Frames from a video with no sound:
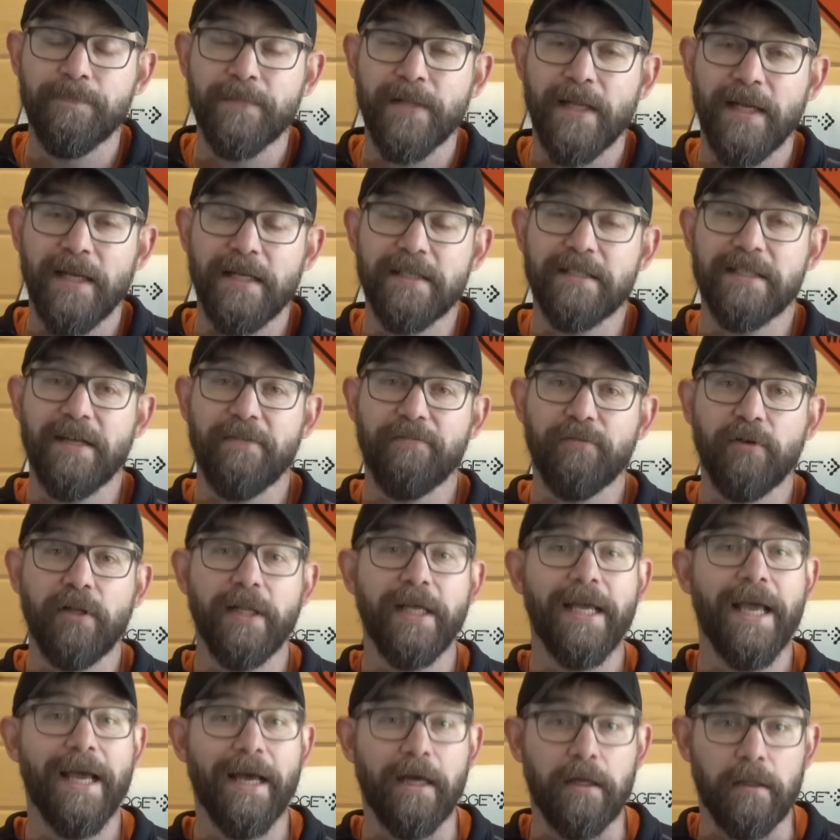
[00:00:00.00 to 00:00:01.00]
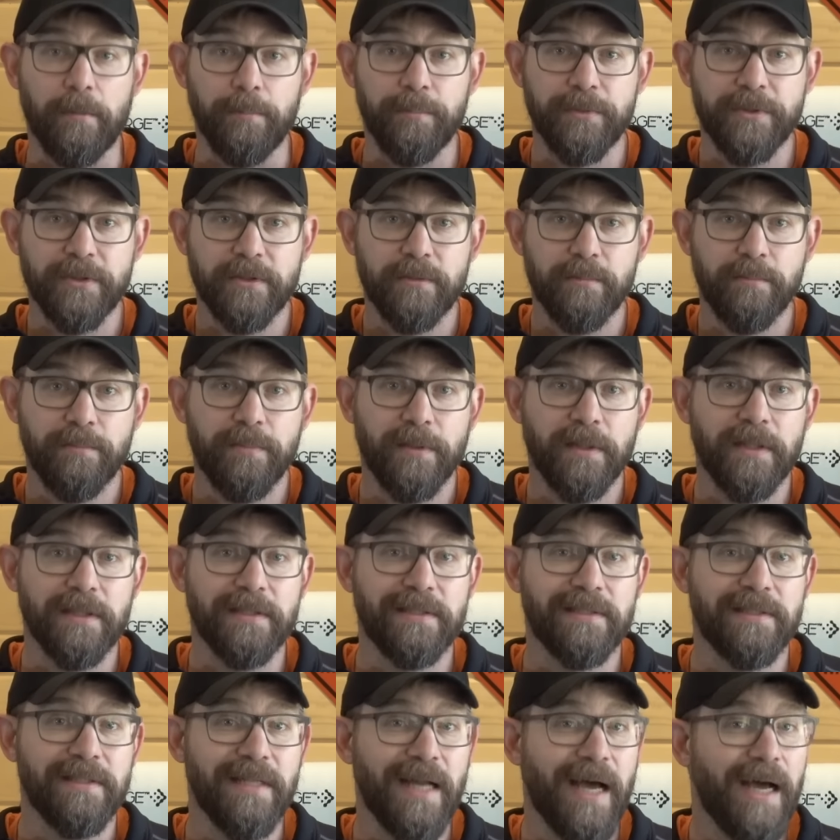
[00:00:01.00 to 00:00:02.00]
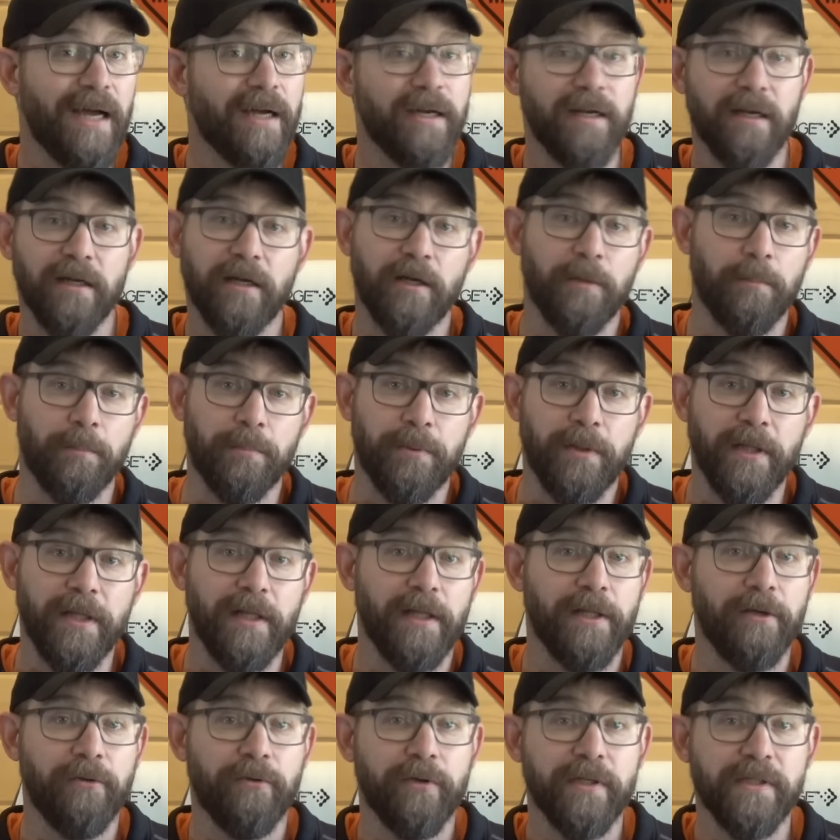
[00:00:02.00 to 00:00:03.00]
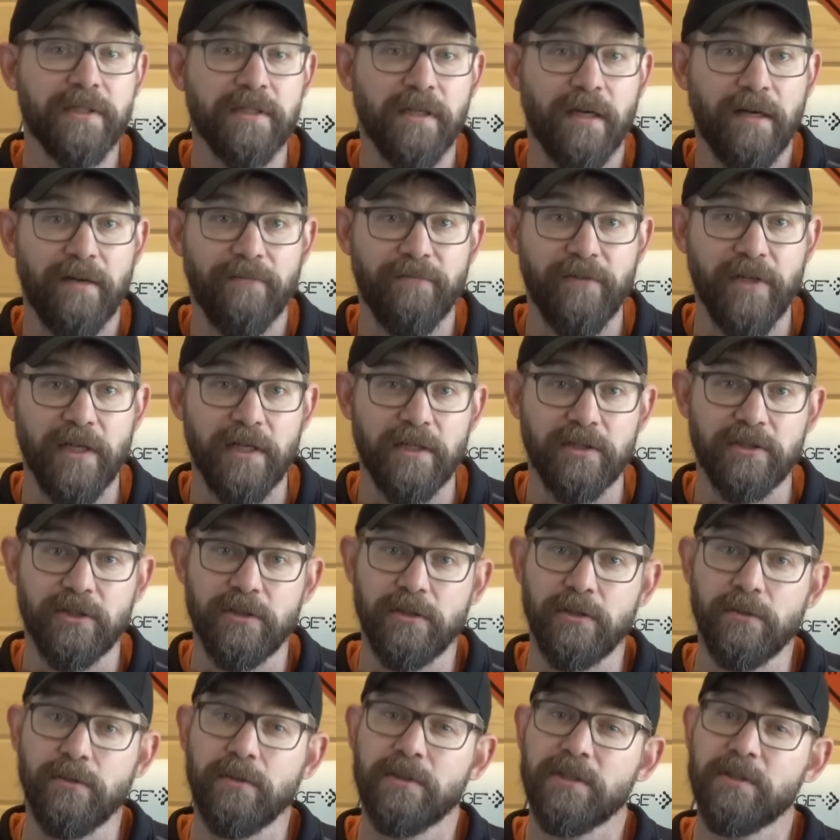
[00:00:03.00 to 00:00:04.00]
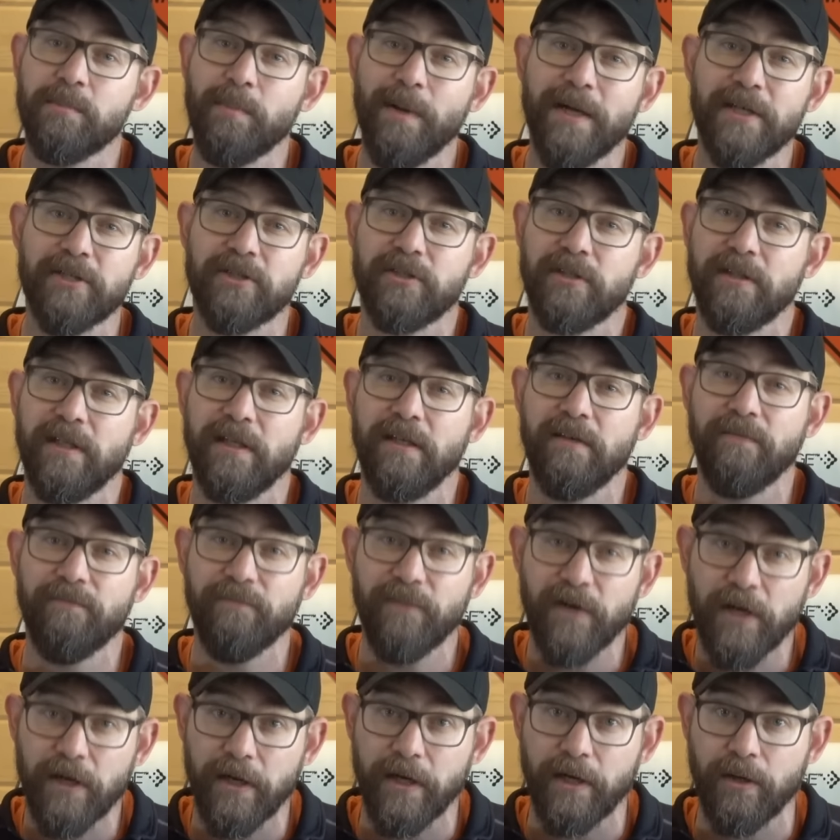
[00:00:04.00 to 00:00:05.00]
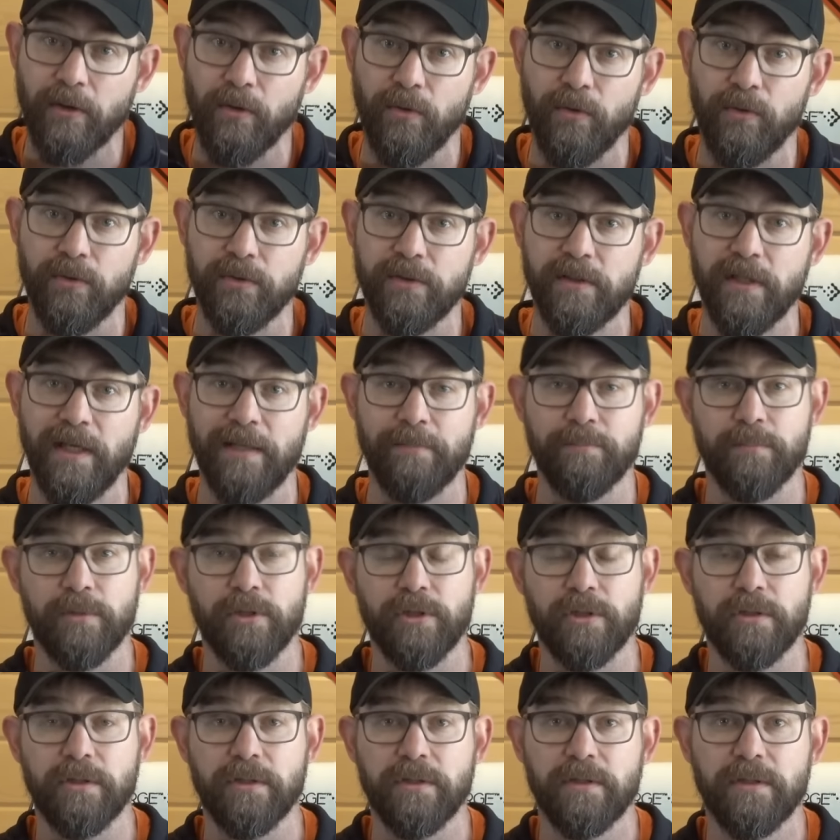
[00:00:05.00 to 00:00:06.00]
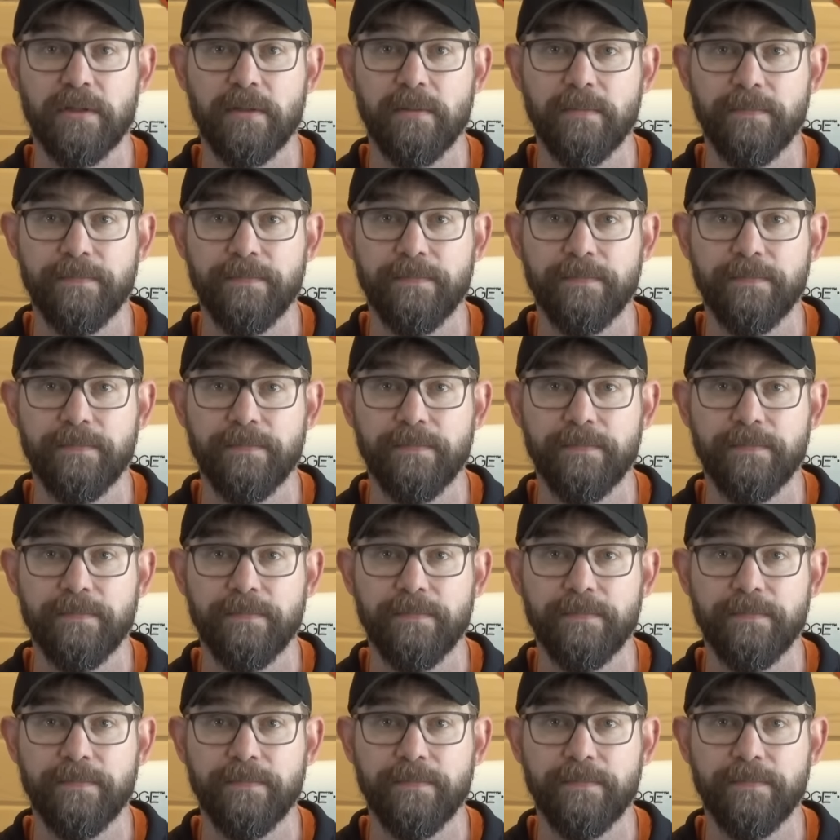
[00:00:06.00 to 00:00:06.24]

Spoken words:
It definitely helps, but it's not going to completely resolve the issue, especially in very cold temperatures.